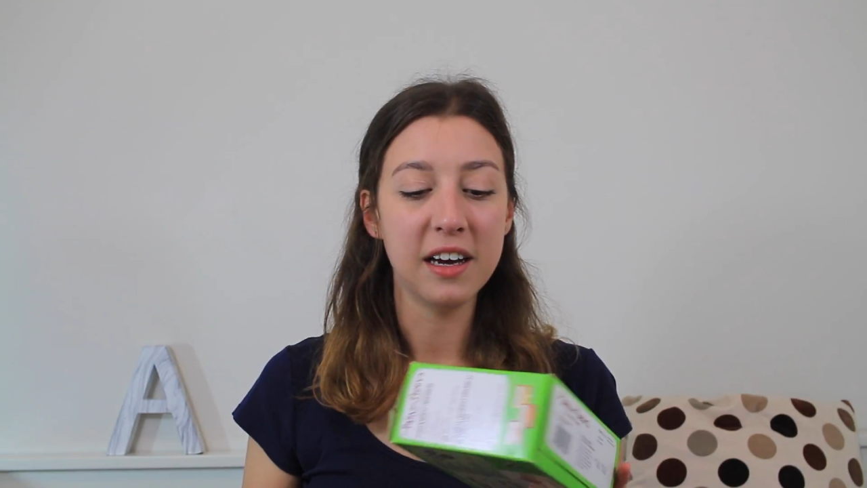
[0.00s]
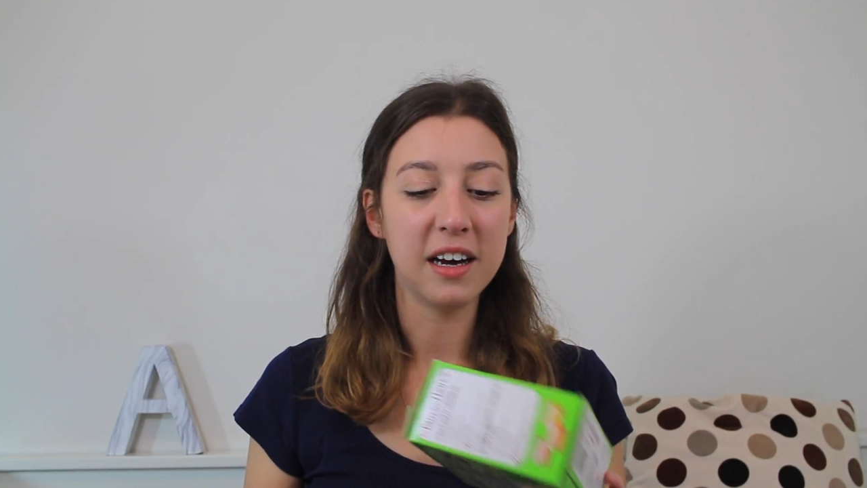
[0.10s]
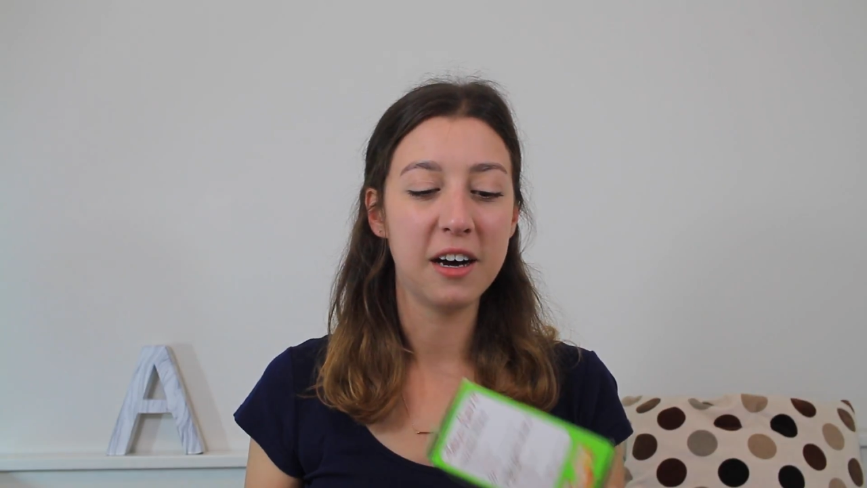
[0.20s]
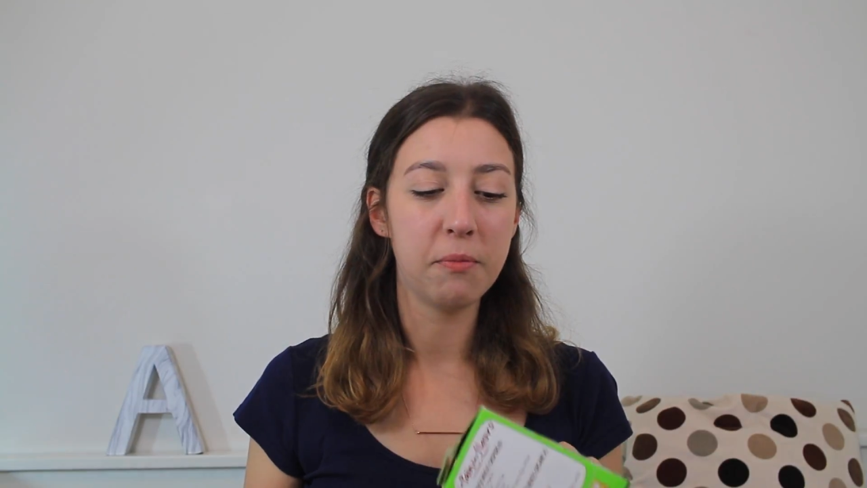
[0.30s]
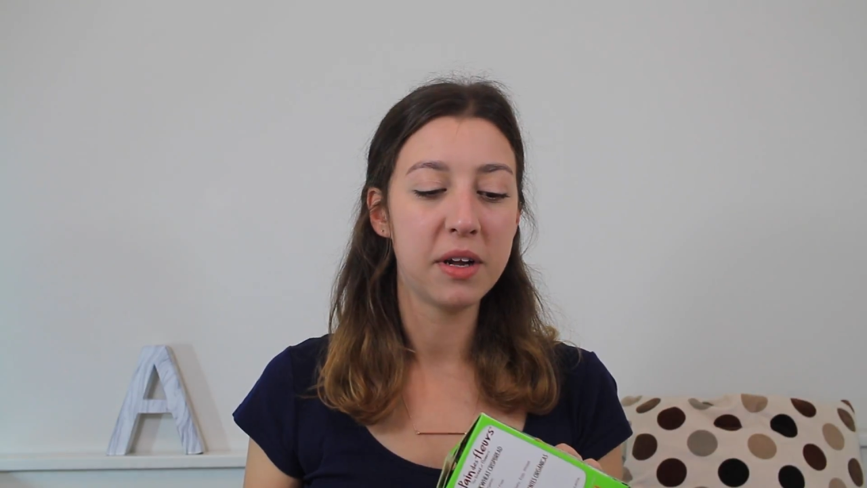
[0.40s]

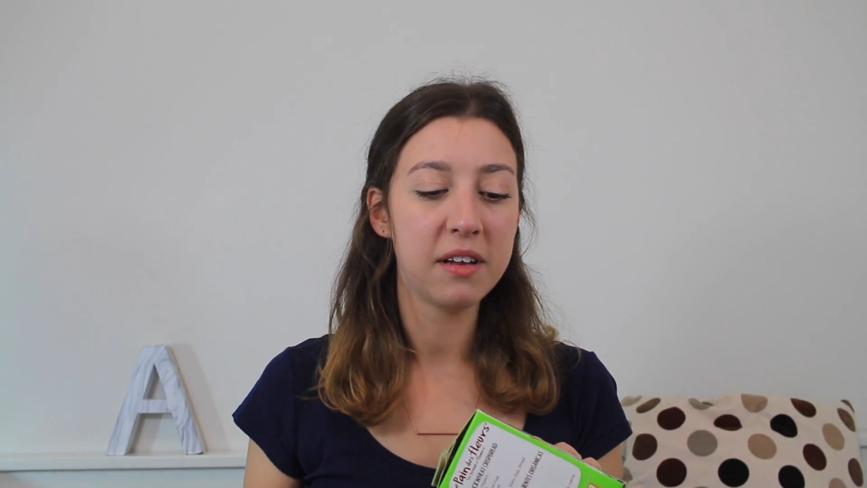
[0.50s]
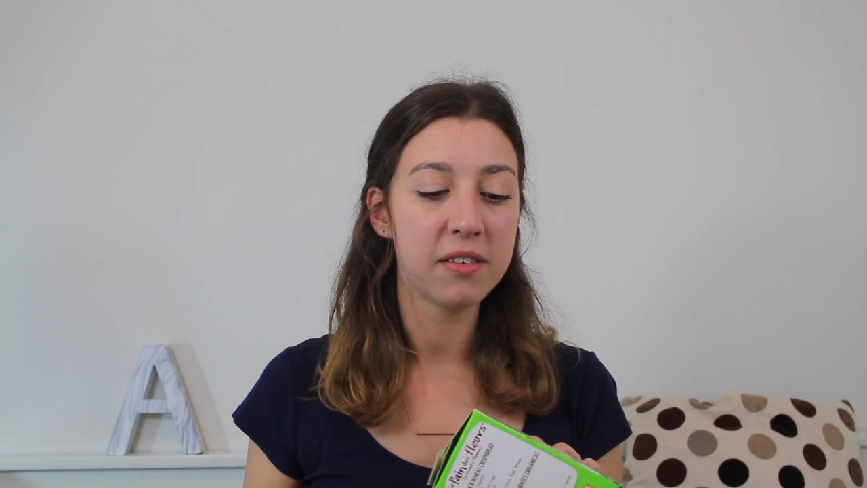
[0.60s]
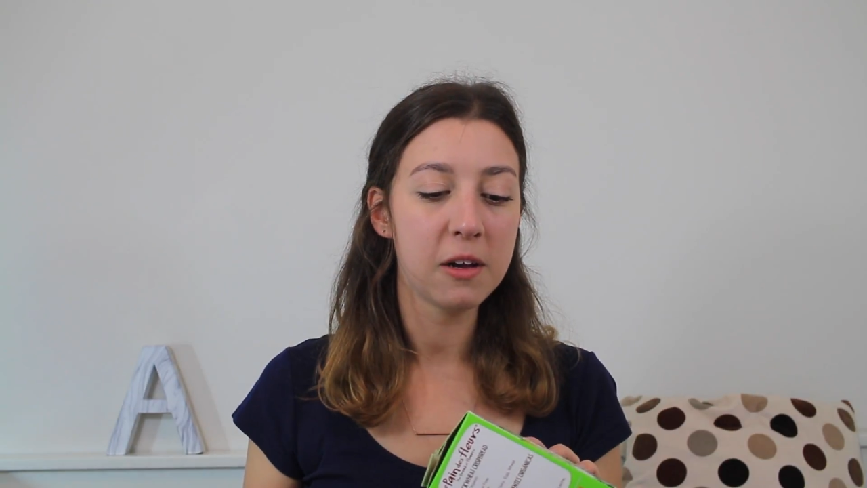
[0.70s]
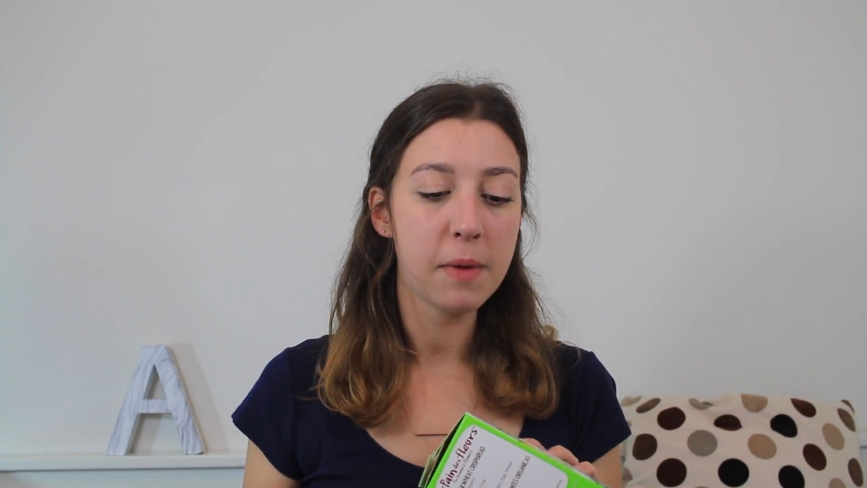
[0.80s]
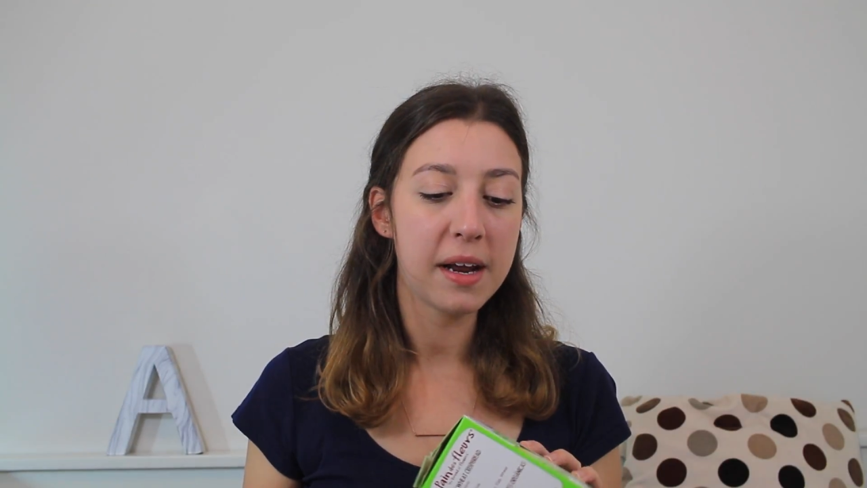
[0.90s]
And
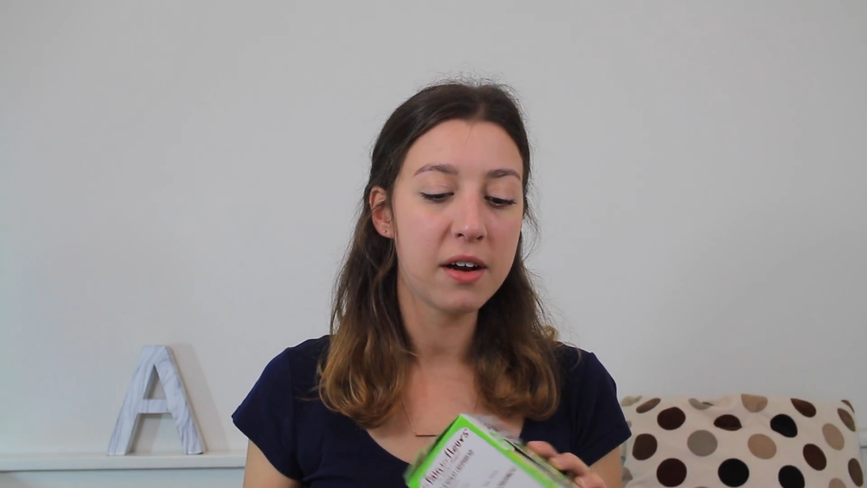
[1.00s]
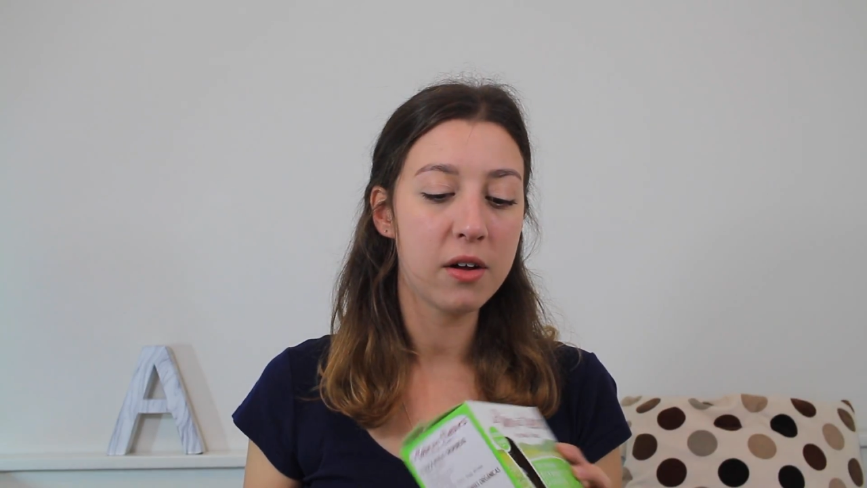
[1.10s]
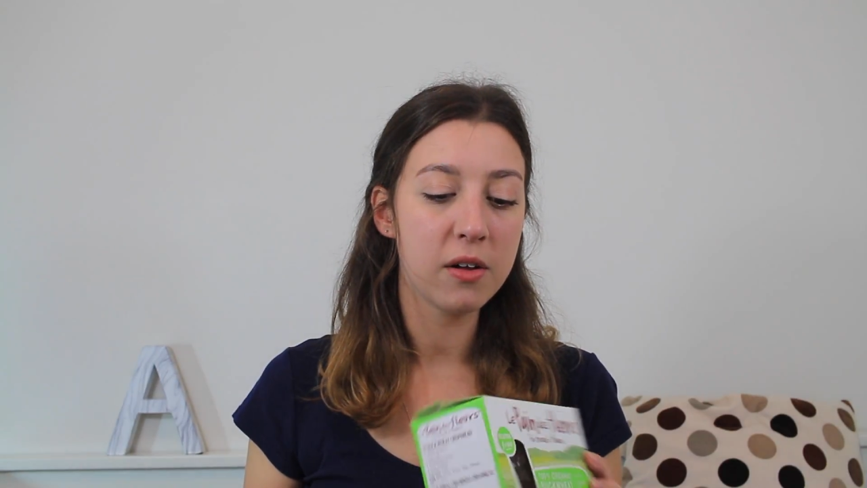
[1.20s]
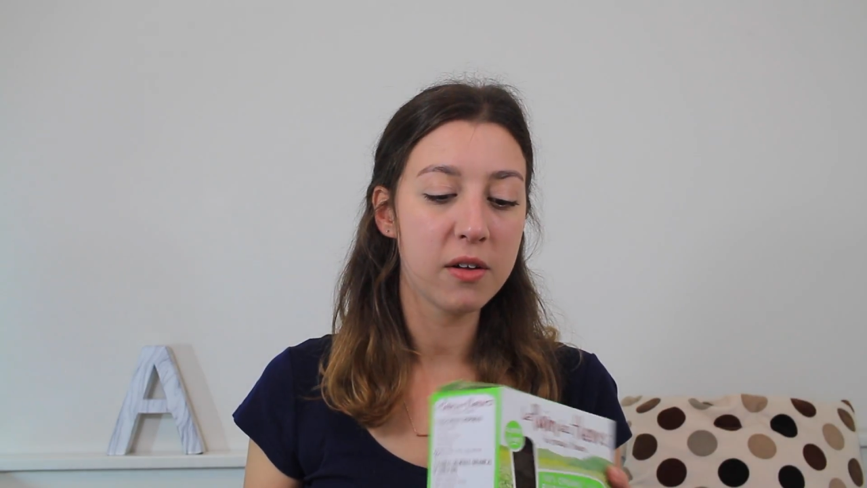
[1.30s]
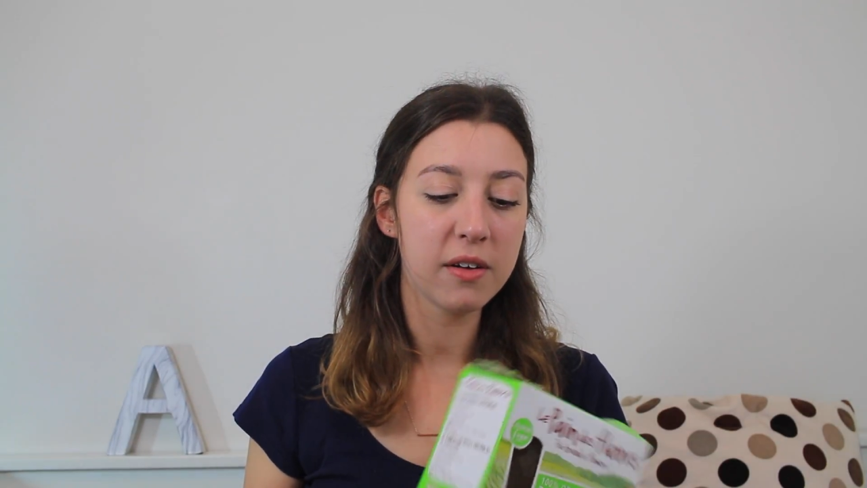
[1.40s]
it's not bad at
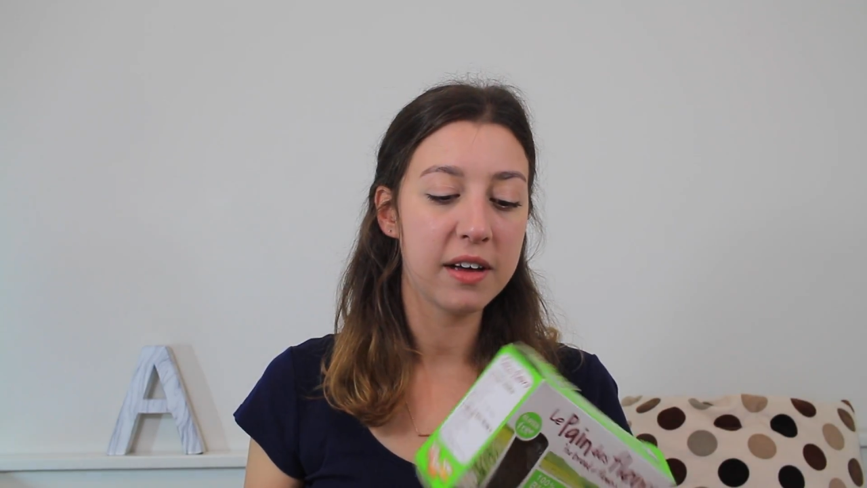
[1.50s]
all.